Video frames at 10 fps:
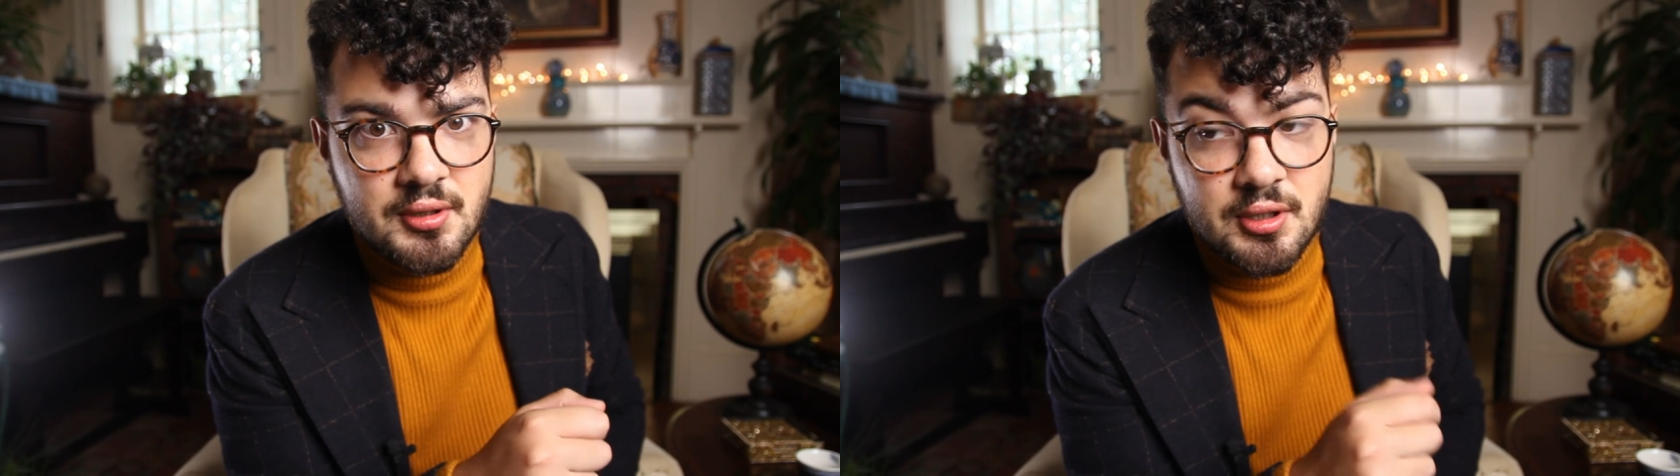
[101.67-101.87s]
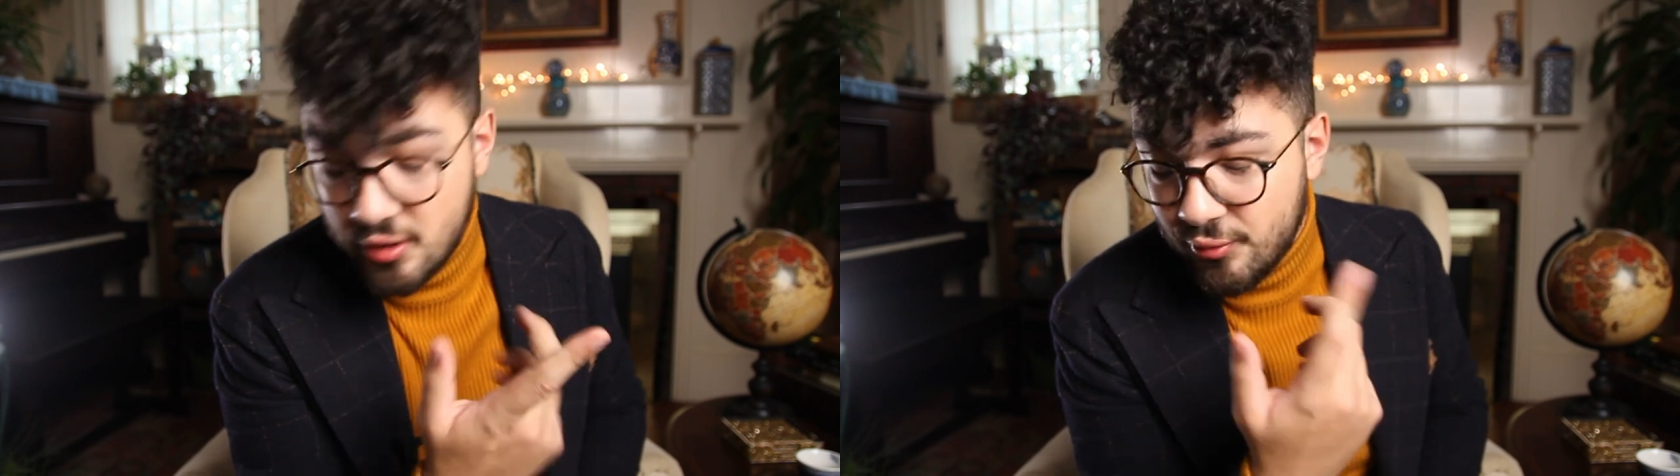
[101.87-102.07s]

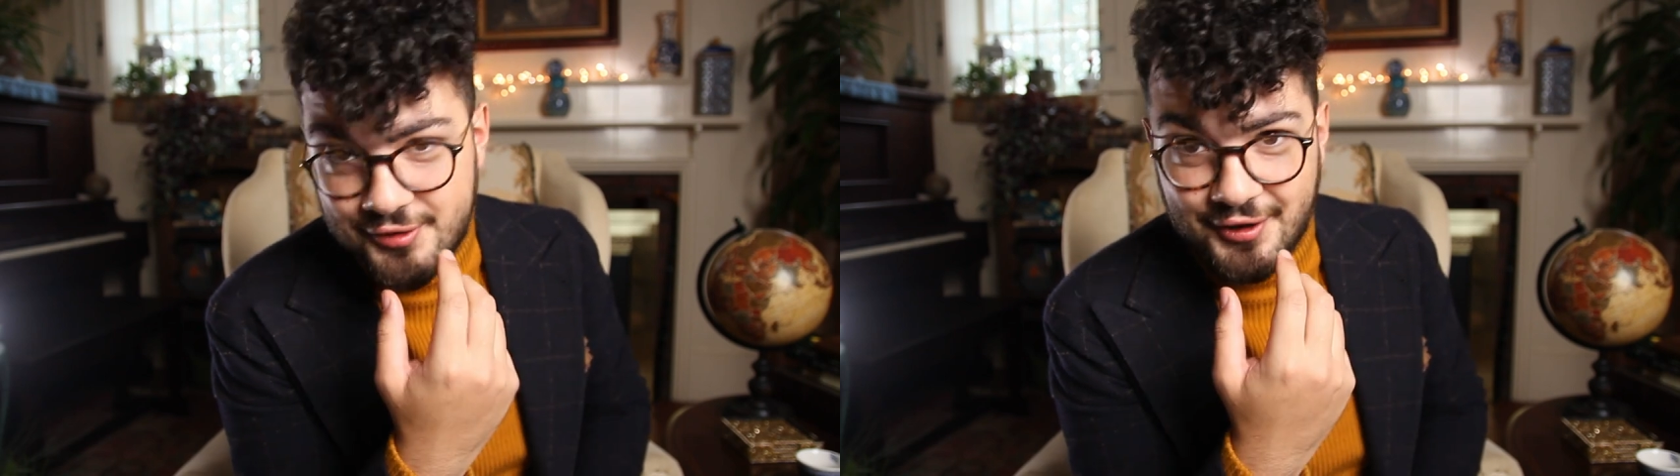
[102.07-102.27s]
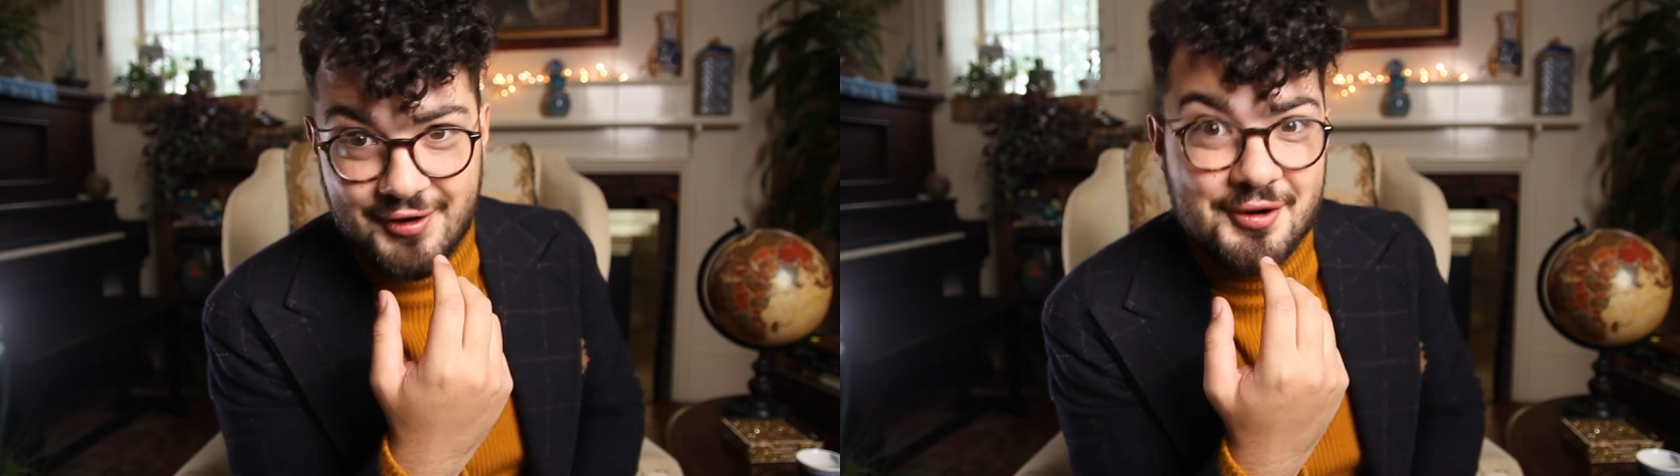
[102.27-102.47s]
You know we're
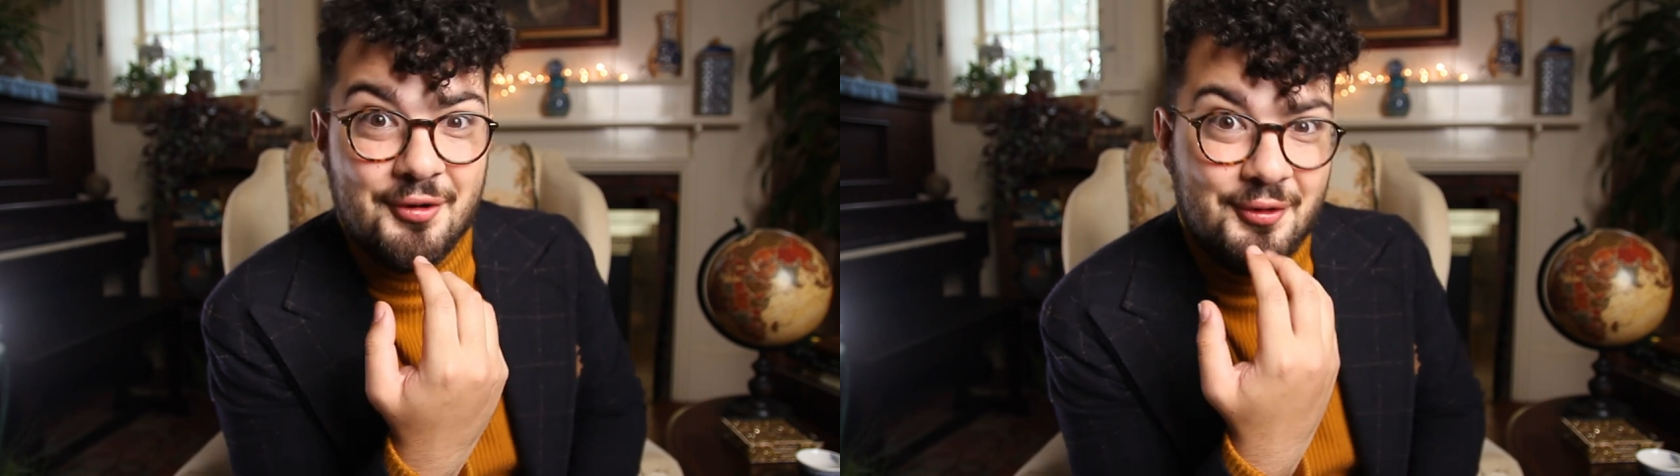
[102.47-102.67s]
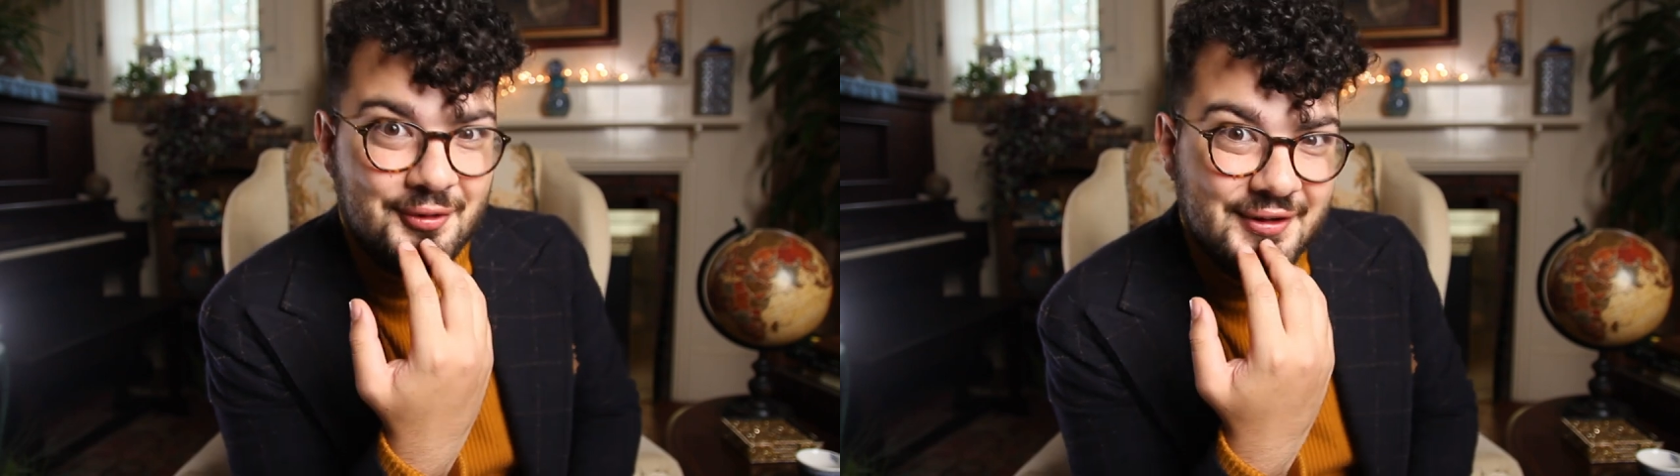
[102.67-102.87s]
talking
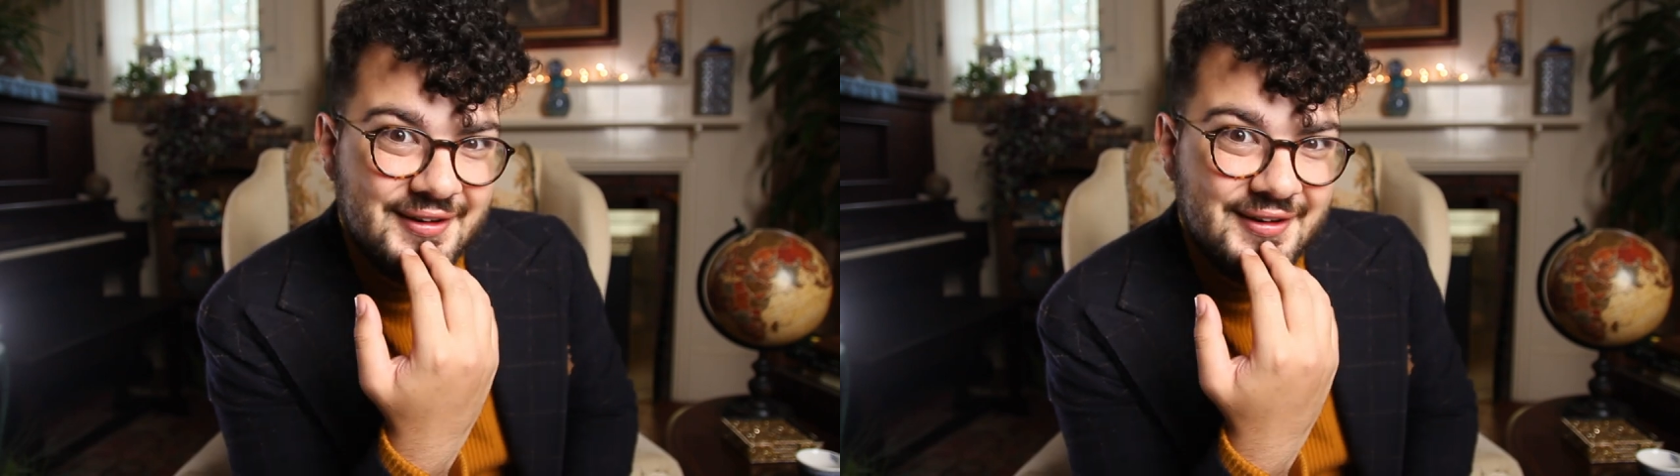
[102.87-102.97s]
old.